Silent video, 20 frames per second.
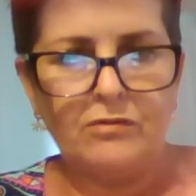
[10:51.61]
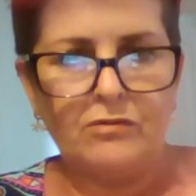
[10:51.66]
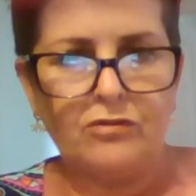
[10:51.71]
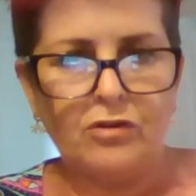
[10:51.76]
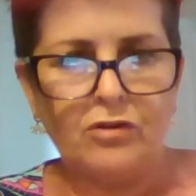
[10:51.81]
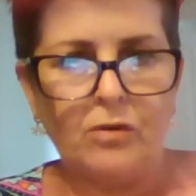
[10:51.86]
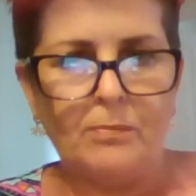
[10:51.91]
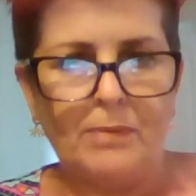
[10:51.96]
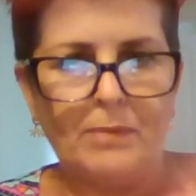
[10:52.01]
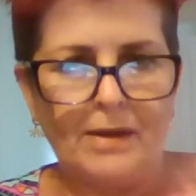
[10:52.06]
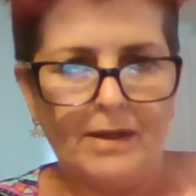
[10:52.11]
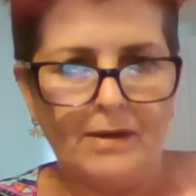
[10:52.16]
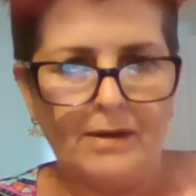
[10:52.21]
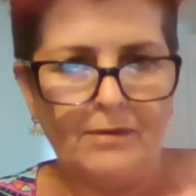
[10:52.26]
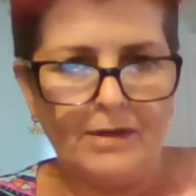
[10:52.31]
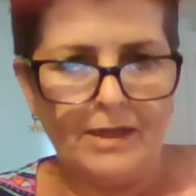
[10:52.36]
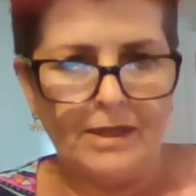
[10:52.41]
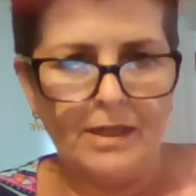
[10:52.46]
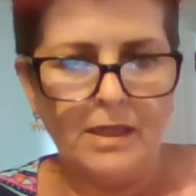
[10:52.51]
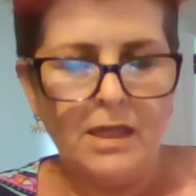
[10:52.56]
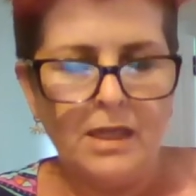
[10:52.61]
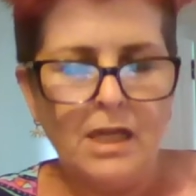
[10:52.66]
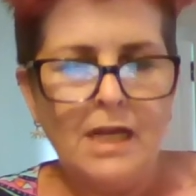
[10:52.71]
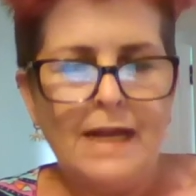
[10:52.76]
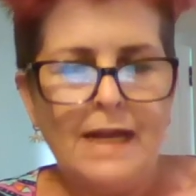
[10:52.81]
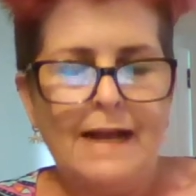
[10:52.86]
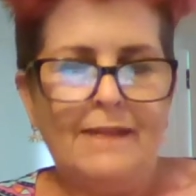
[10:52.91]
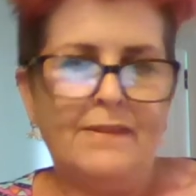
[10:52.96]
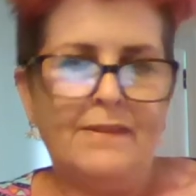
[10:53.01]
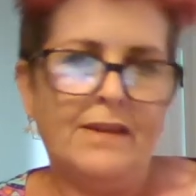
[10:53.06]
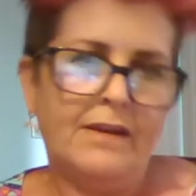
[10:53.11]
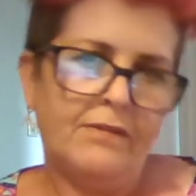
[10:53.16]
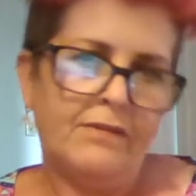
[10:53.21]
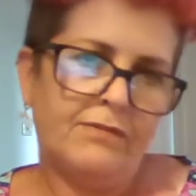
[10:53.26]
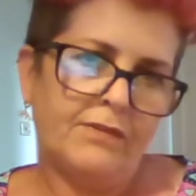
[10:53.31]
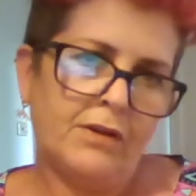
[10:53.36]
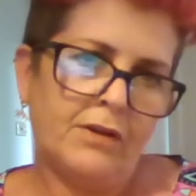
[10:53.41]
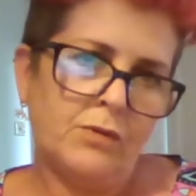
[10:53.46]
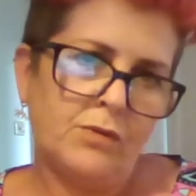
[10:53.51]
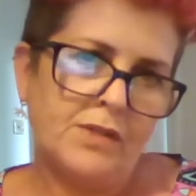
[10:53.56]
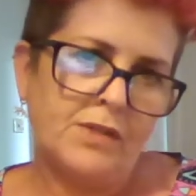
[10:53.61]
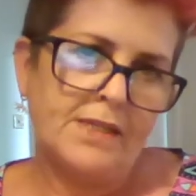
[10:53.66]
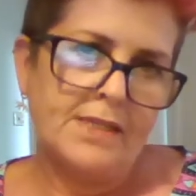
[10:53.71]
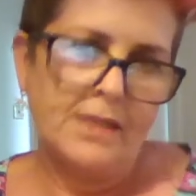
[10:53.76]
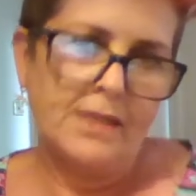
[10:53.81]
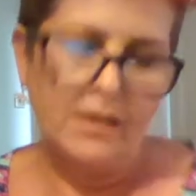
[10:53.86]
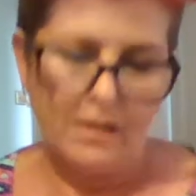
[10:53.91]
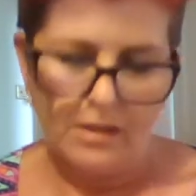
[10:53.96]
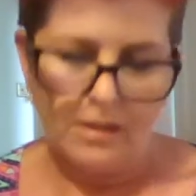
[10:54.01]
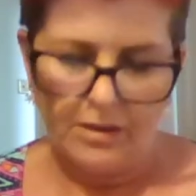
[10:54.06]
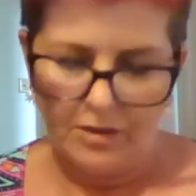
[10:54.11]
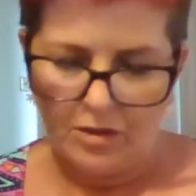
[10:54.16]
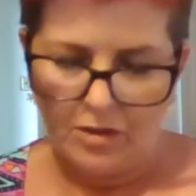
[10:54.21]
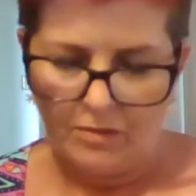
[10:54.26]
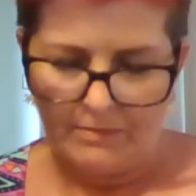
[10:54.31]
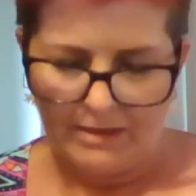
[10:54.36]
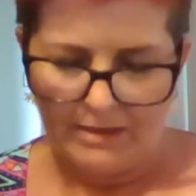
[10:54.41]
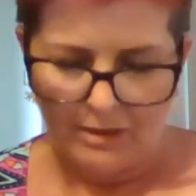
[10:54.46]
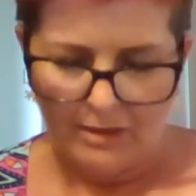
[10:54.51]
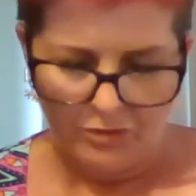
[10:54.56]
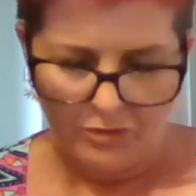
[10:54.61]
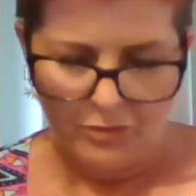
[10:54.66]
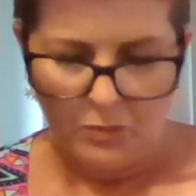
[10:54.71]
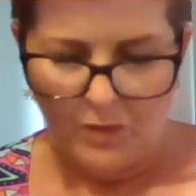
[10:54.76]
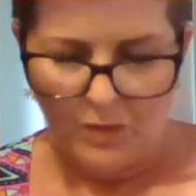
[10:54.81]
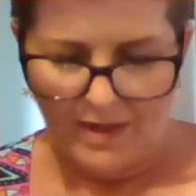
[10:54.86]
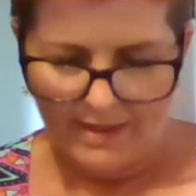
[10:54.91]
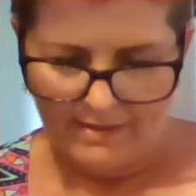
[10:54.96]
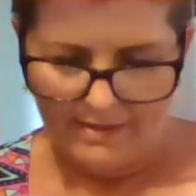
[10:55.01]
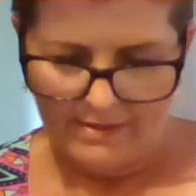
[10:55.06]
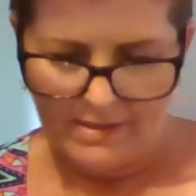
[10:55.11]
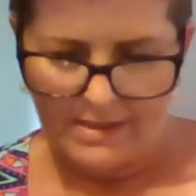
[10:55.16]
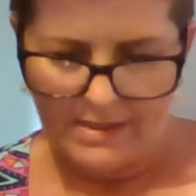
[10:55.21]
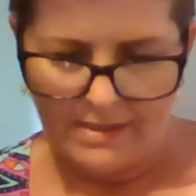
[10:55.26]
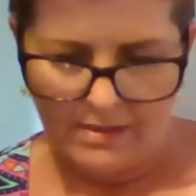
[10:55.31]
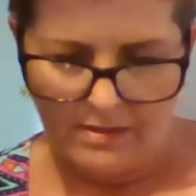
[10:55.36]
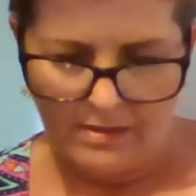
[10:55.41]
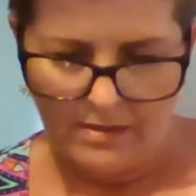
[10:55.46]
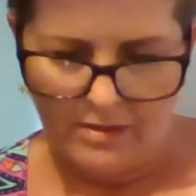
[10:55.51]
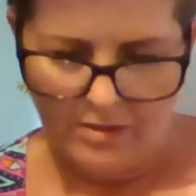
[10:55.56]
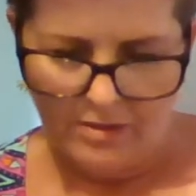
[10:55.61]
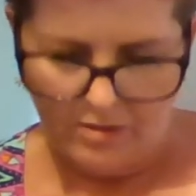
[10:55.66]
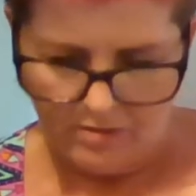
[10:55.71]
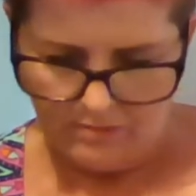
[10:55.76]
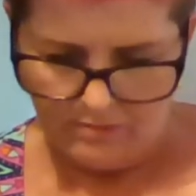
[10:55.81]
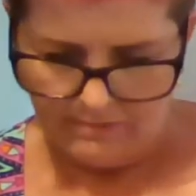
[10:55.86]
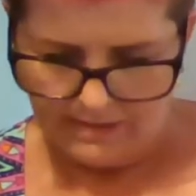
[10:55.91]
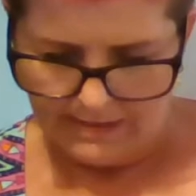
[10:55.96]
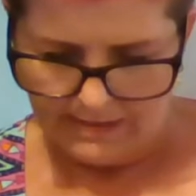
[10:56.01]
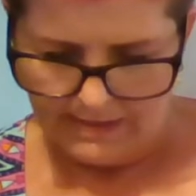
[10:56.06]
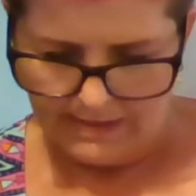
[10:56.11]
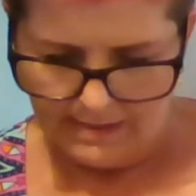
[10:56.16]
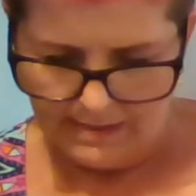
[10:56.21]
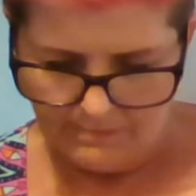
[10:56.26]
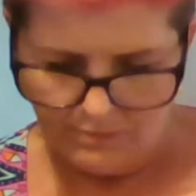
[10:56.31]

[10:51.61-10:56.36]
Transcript: top area and then a floaty skirt normally or a wider skirt normally